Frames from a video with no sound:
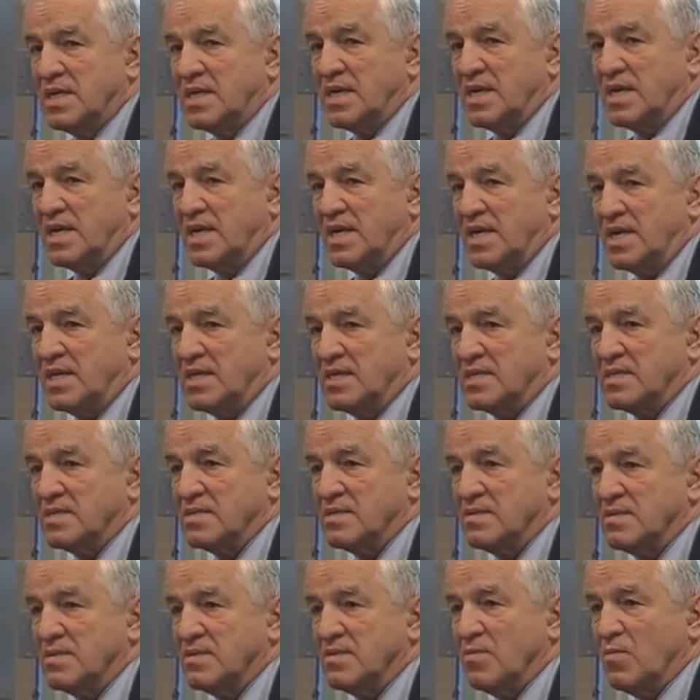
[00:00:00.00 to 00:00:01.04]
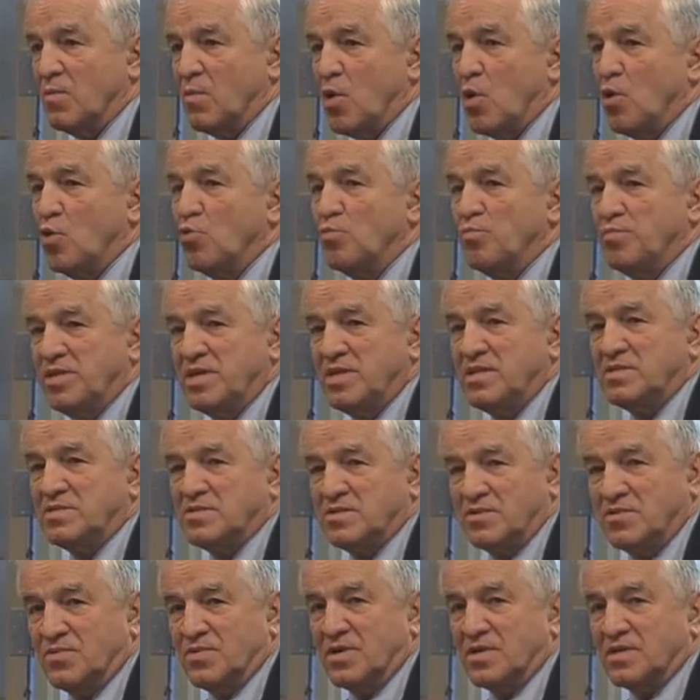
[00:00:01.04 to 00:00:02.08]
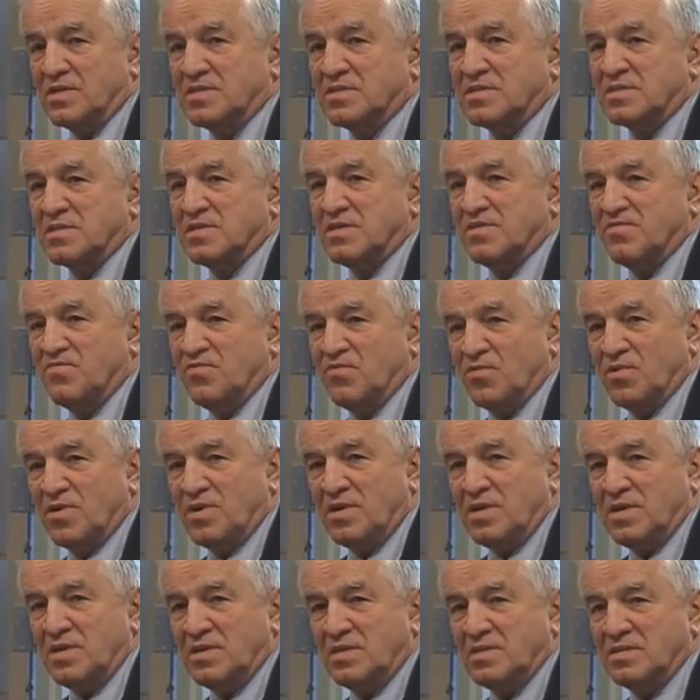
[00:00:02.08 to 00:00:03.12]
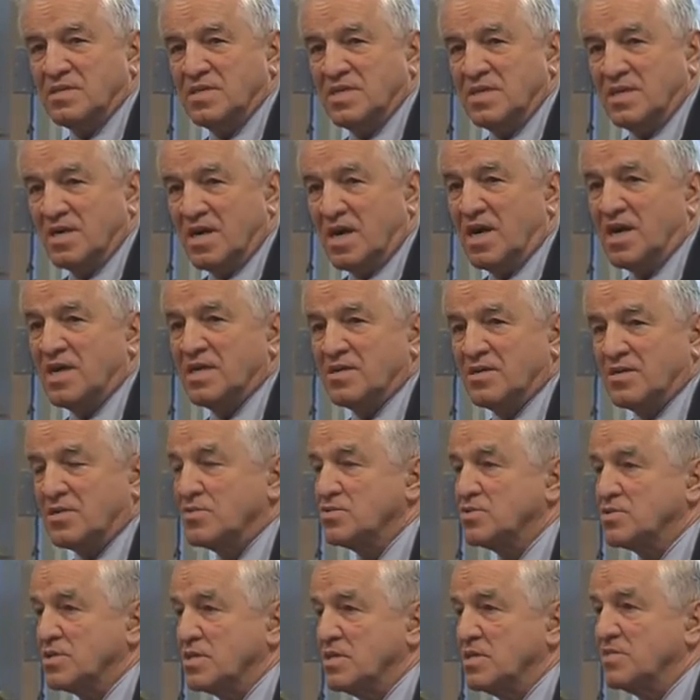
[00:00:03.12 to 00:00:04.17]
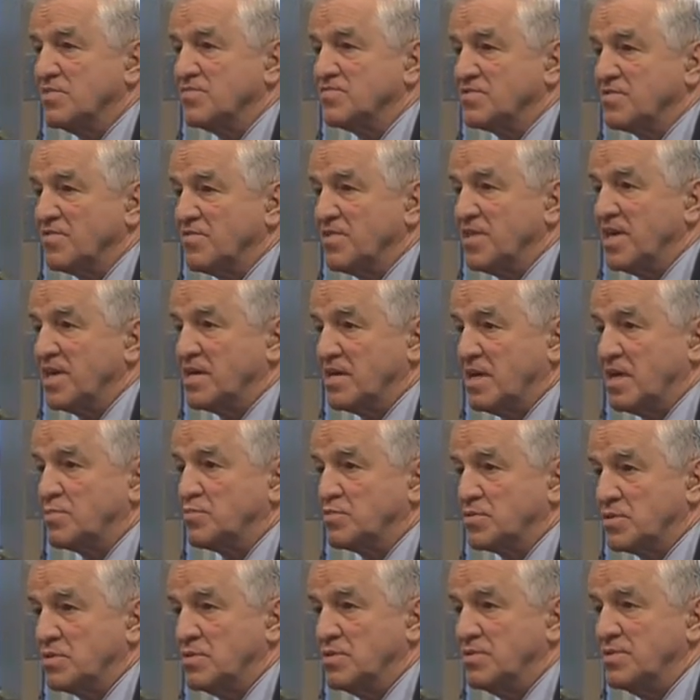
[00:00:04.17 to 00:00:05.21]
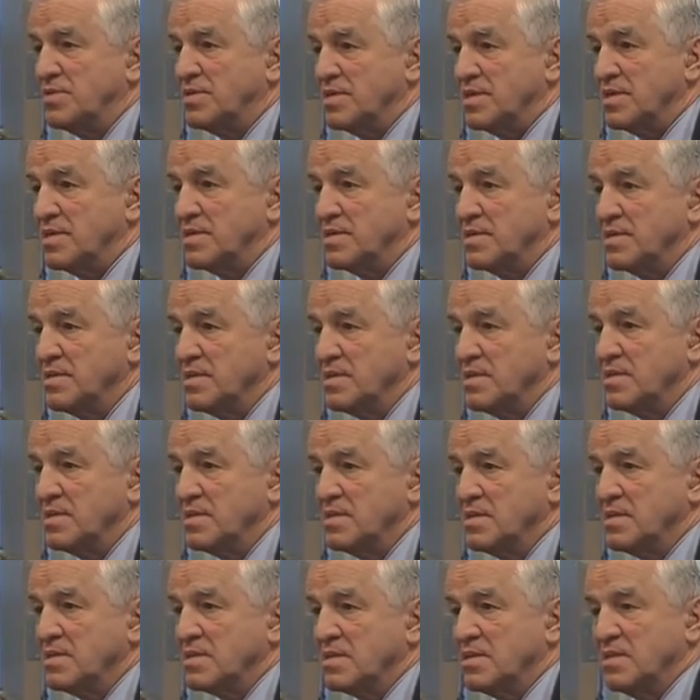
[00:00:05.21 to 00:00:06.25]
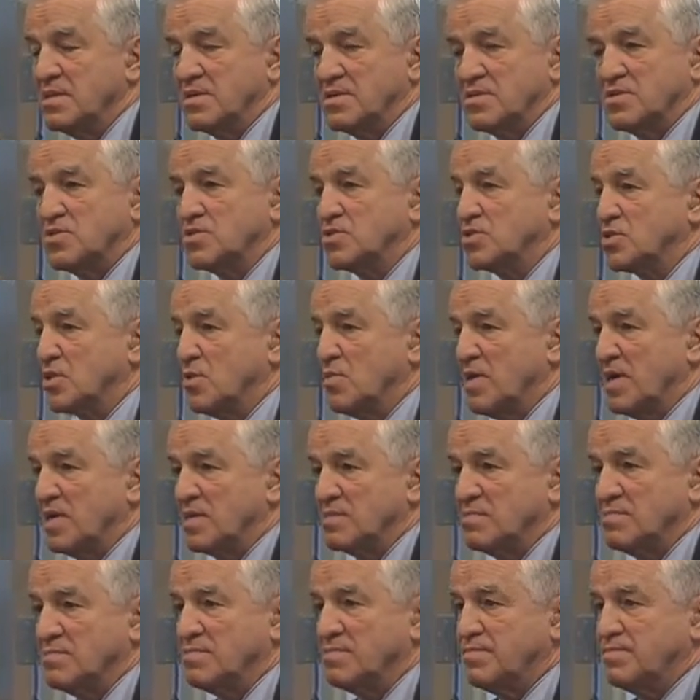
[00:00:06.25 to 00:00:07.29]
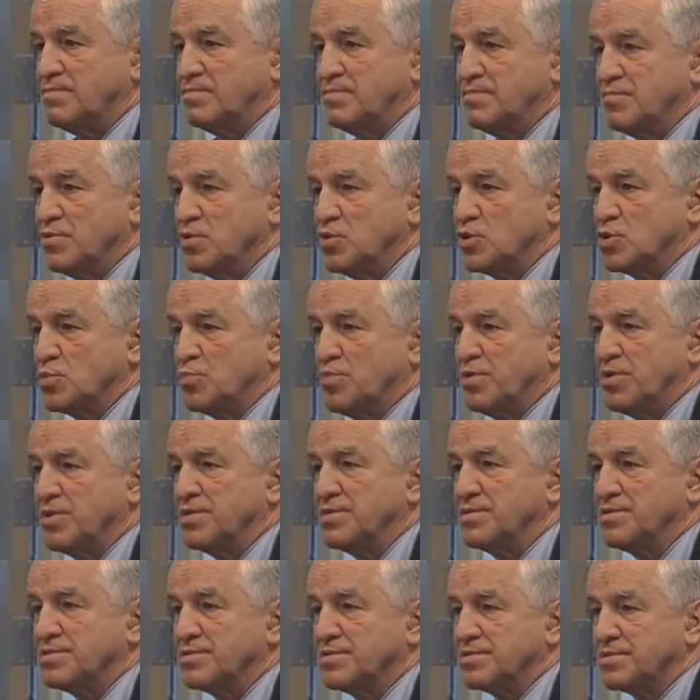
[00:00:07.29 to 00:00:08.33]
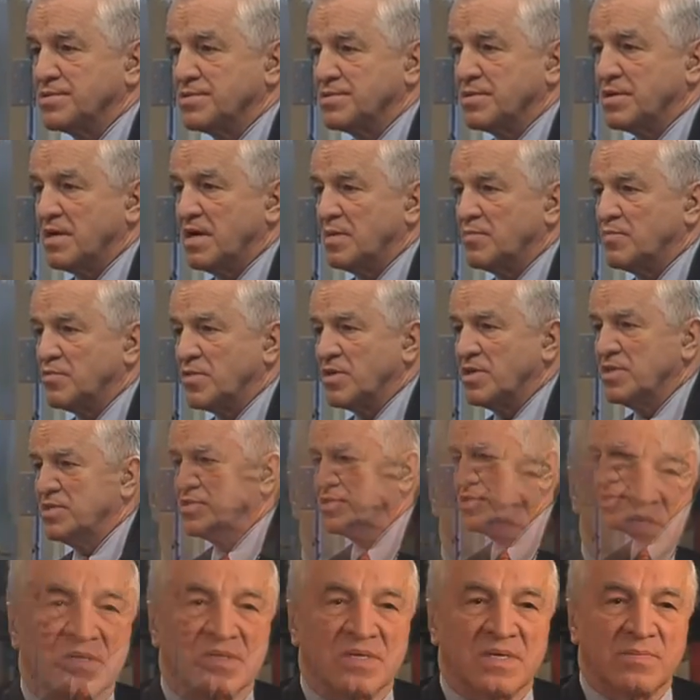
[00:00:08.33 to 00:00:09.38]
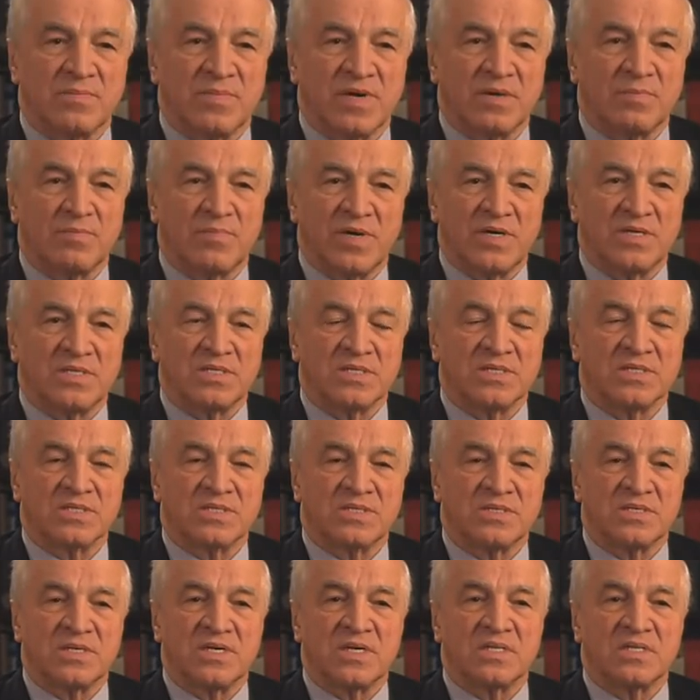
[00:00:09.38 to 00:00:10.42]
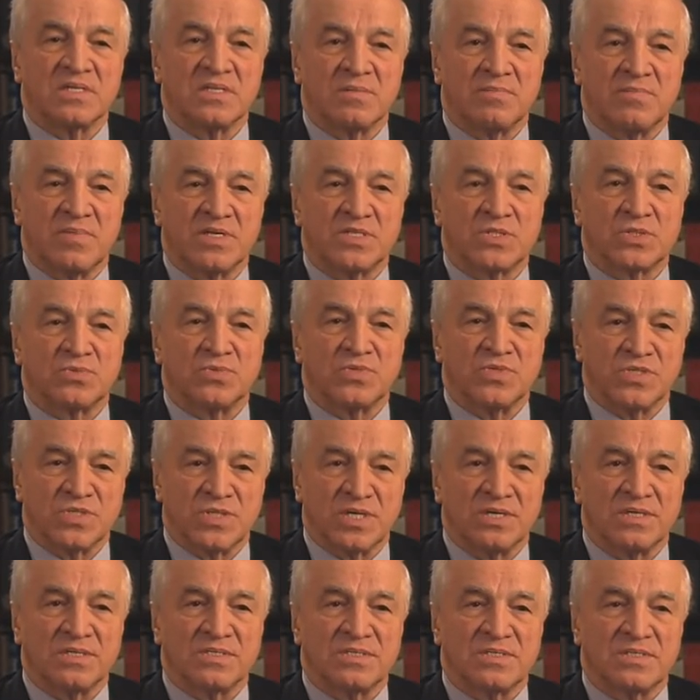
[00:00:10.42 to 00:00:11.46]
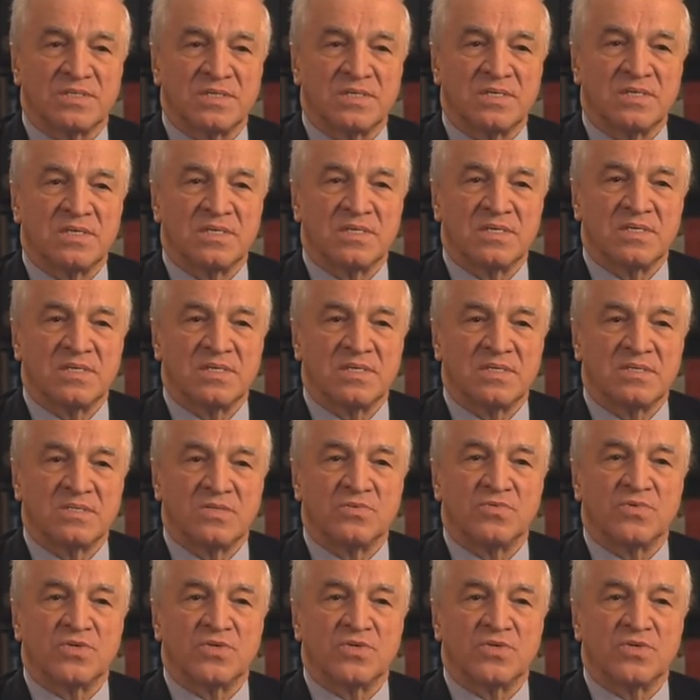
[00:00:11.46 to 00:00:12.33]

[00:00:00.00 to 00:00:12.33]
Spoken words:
to be a nutritionist, in quotes, nor somebody interested in nutrition. I just wanted to be the best surgeon I could possibly be so that my patients could get the best results to